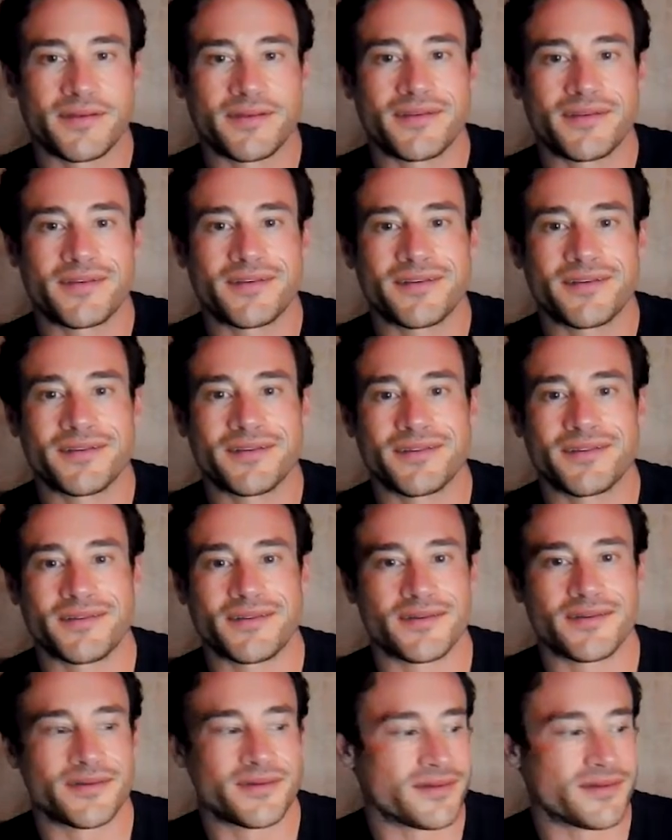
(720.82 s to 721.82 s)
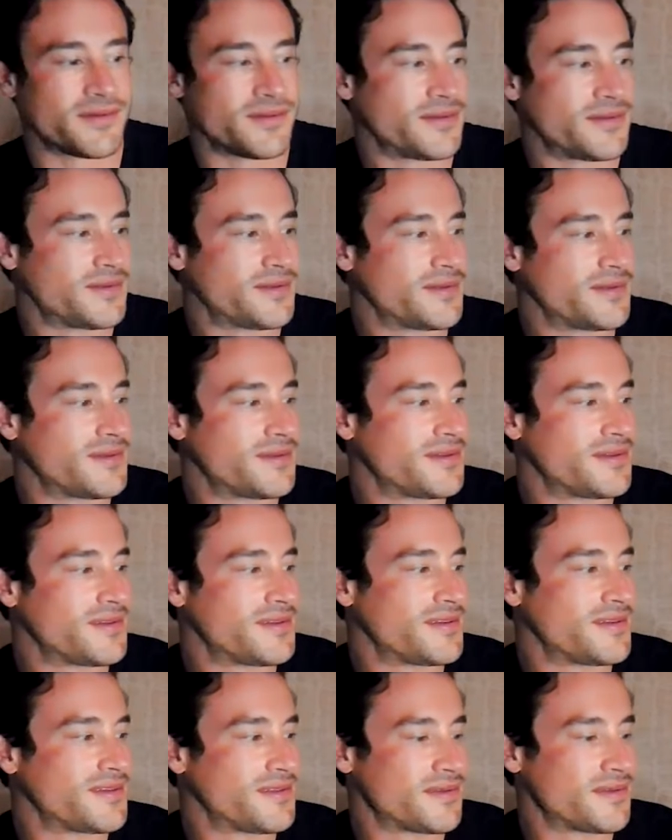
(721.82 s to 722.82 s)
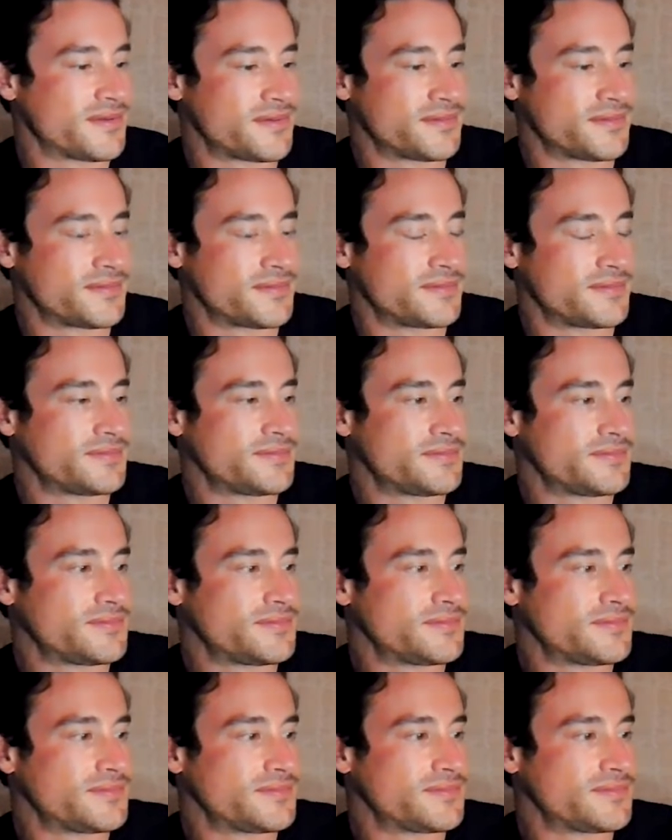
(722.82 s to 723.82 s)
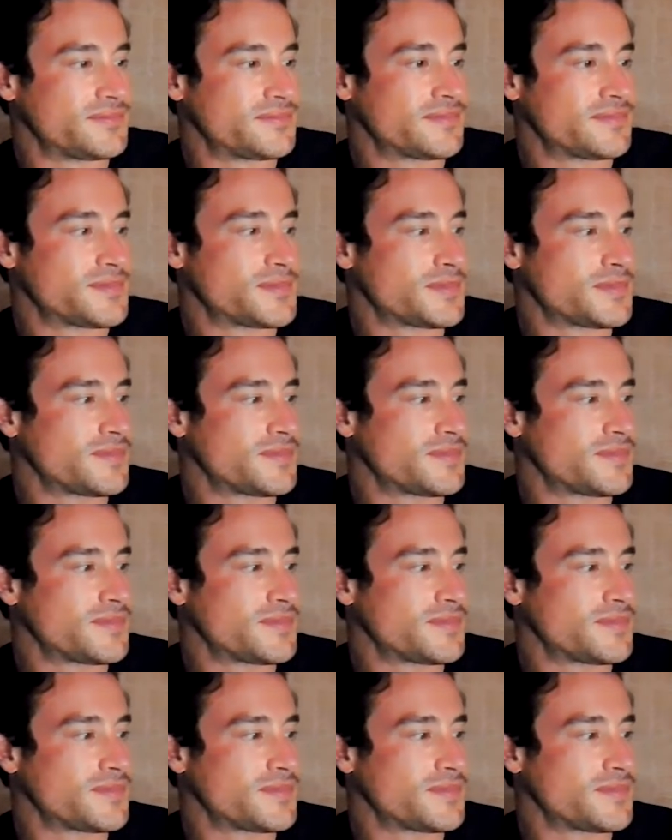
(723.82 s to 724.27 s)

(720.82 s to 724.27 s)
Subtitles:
(not speaking)